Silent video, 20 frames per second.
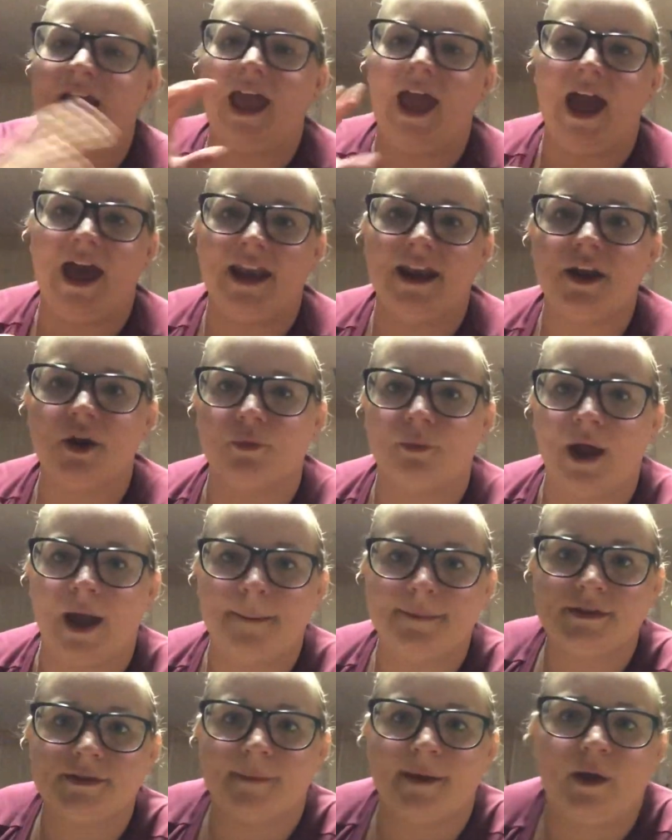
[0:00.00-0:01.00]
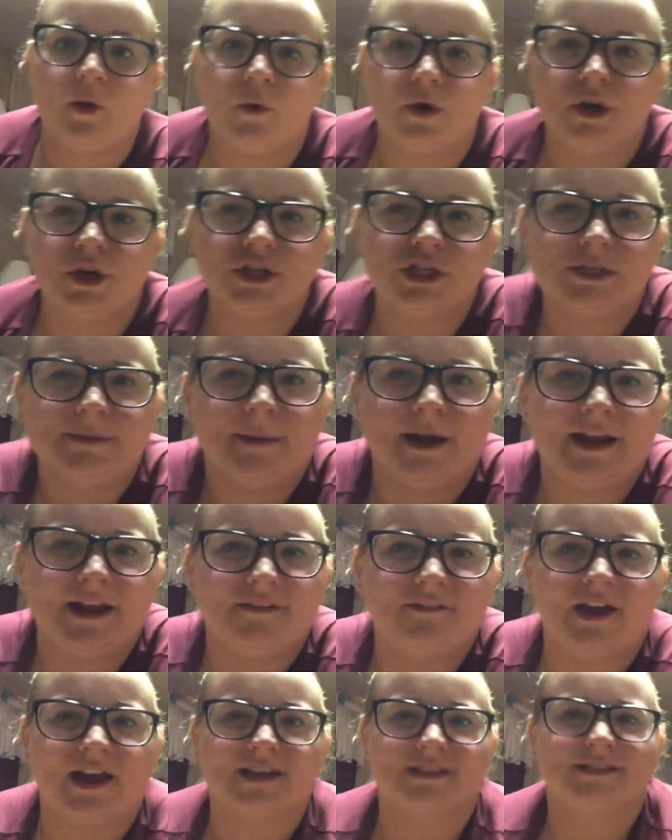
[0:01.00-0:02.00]
I added a wrap to my order. She might
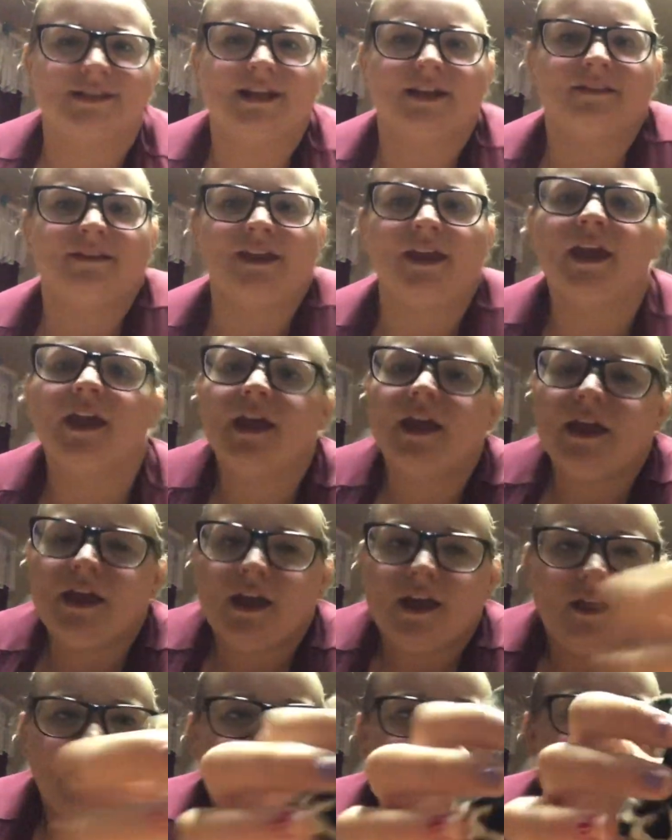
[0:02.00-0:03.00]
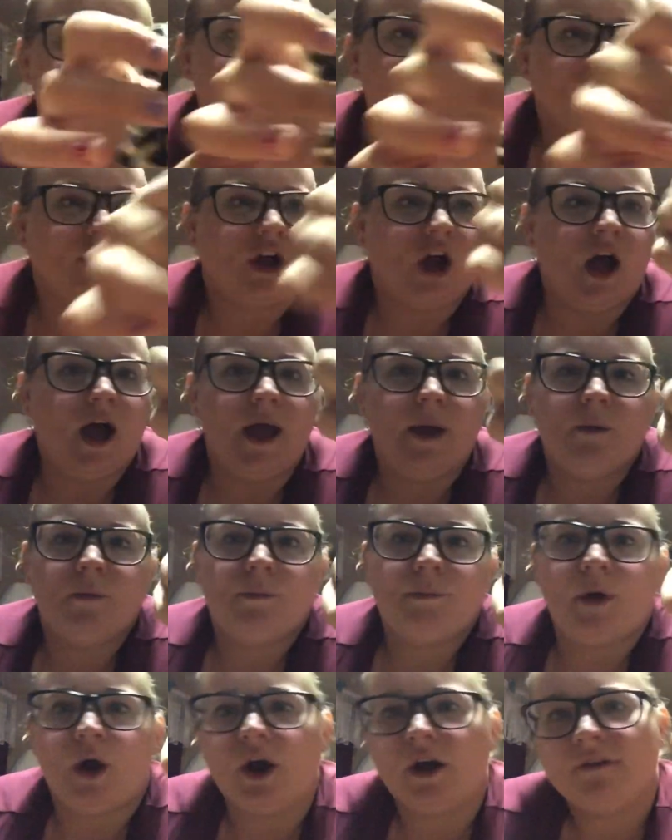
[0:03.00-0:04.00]
have accidentally like forgot
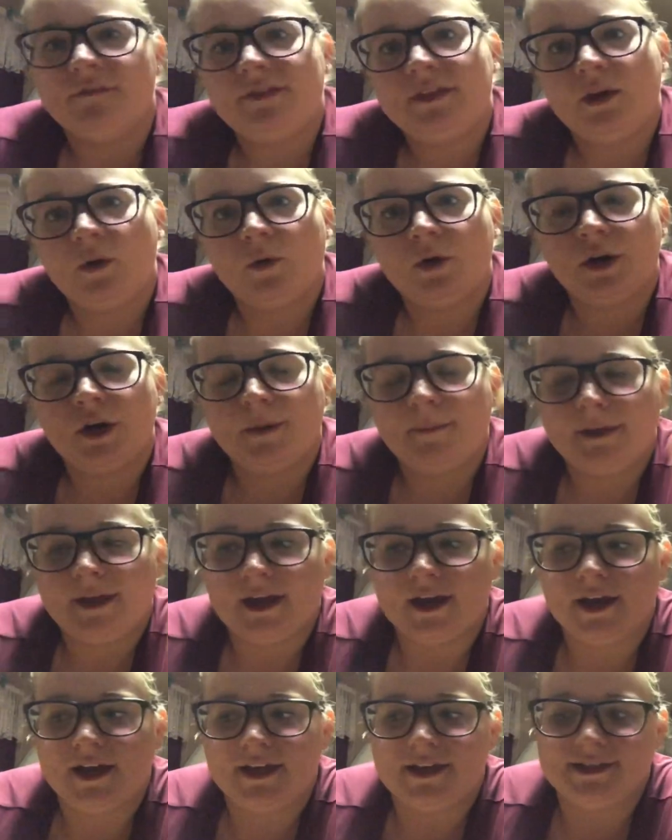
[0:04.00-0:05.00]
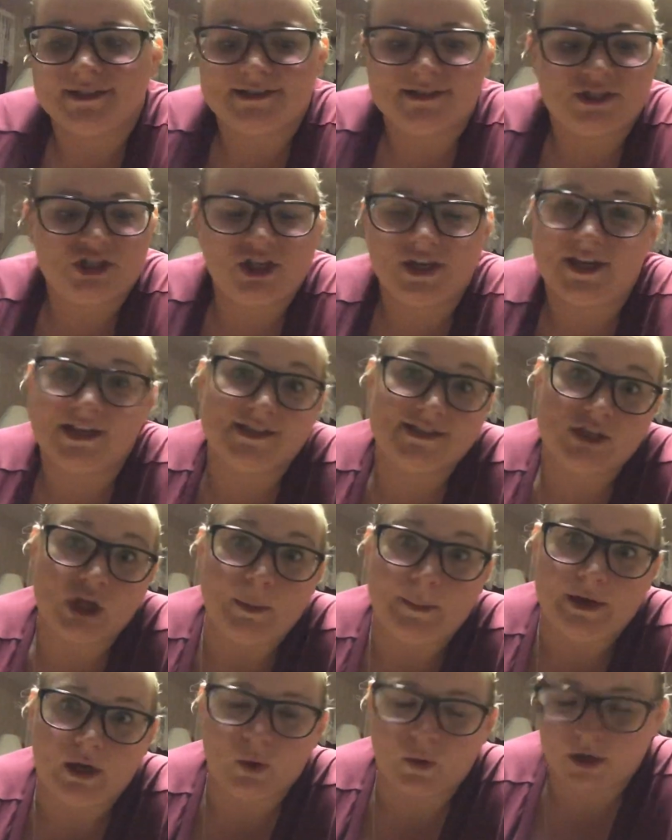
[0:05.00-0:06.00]
part of the order because she gets so
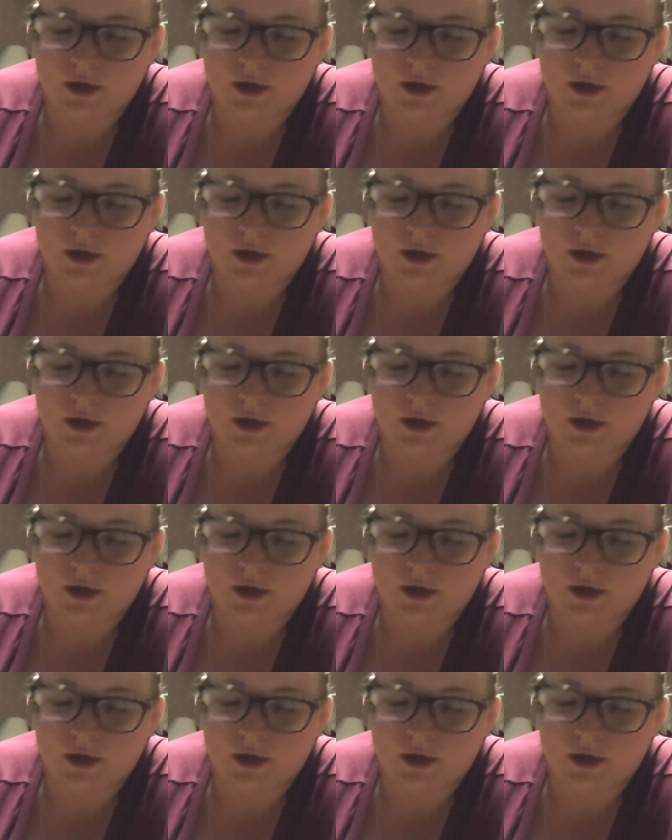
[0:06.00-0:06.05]
many